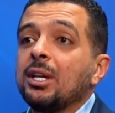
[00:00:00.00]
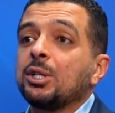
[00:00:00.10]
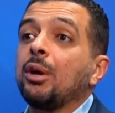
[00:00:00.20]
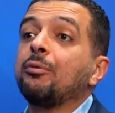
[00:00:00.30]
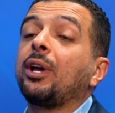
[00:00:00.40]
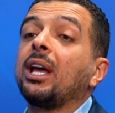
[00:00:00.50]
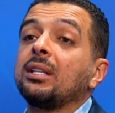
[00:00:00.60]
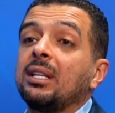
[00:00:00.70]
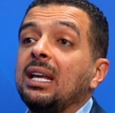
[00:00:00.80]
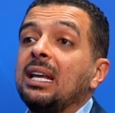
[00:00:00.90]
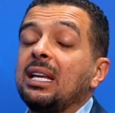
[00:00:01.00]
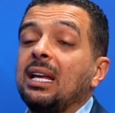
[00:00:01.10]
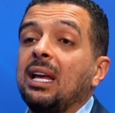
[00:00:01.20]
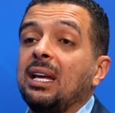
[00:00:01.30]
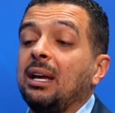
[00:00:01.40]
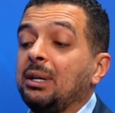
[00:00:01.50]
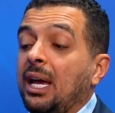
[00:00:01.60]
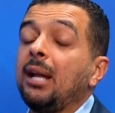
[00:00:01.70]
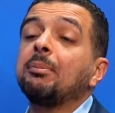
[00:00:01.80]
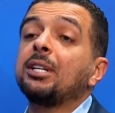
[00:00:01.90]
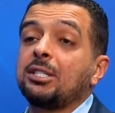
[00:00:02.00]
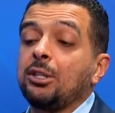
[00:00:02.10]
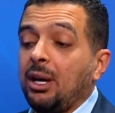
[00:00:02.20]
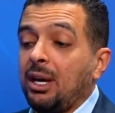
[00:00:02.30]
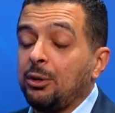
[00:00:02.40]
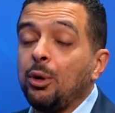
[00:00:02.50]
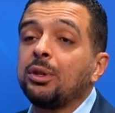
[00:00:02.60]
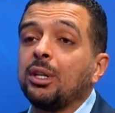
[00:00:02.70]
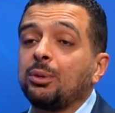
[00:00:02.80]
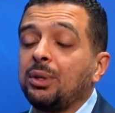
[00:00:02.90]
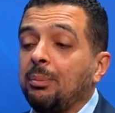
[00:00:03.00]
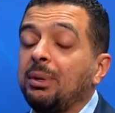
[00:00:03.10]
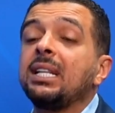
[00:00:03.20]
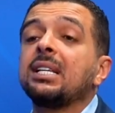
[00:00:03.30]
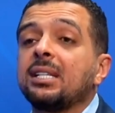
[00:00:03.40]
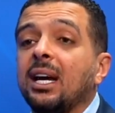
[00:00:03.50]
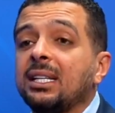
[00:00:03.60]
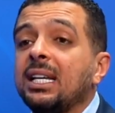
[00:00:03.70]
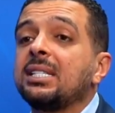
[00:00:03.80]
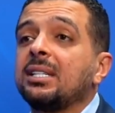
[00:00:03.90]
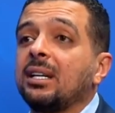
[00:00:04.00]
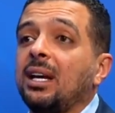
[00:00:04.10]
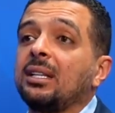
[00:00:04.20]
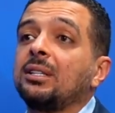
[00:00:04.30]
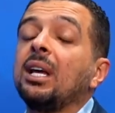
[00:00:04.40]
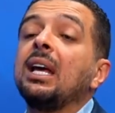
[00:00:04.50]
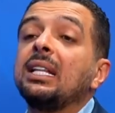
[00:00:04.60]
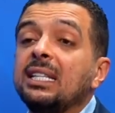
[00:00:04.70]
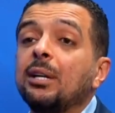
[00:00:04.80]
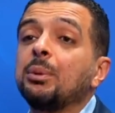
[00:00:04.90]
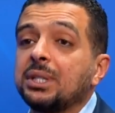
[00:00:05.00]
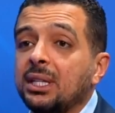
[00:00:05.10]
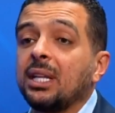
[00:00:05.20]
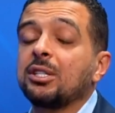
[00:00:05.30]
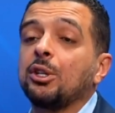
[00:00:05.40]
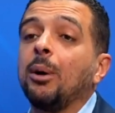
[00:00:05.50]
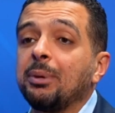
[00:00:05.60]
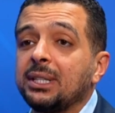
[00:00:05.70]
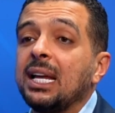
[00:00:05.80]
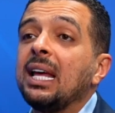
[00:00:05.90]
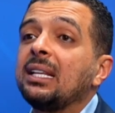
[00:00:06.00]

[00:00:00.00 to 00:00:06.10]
So if we can, it helped me know that with the bleeding site easier and deal with it and stop it.